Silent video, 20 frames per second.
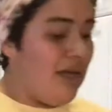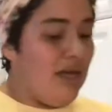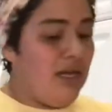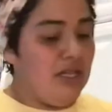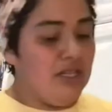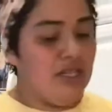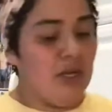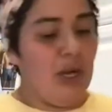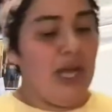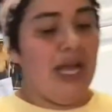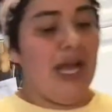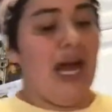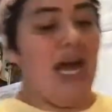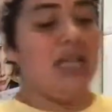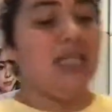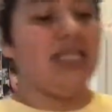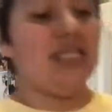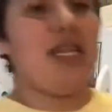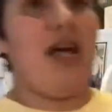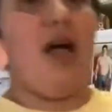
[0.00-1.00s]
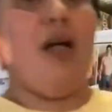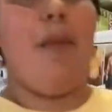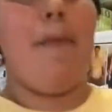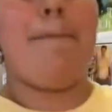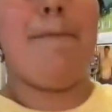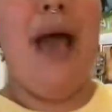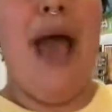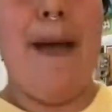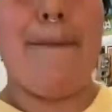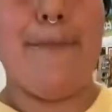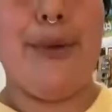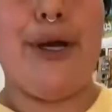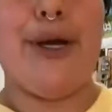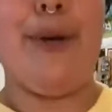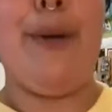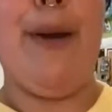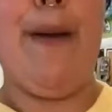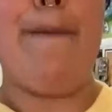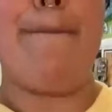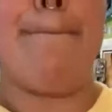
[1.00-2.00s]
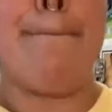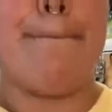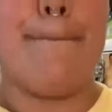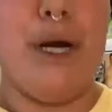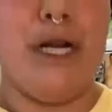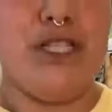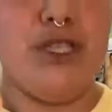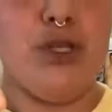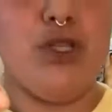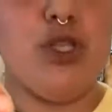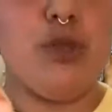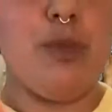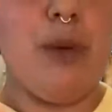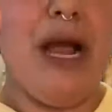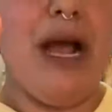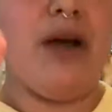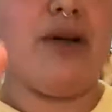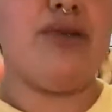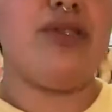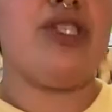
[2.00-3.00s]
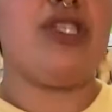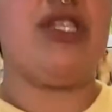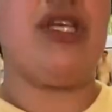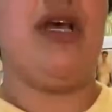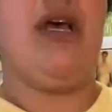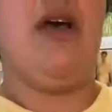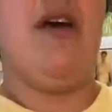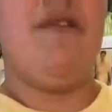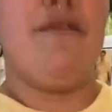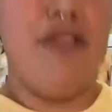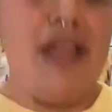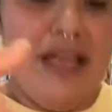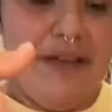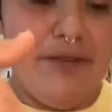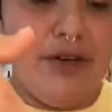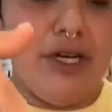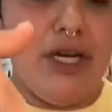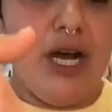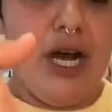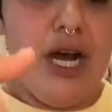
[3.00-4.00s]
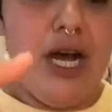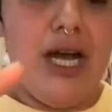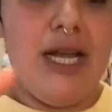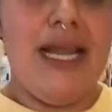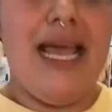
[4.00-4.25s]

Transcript: So I got salt, pepper, Brussels sprouts, Flavor God,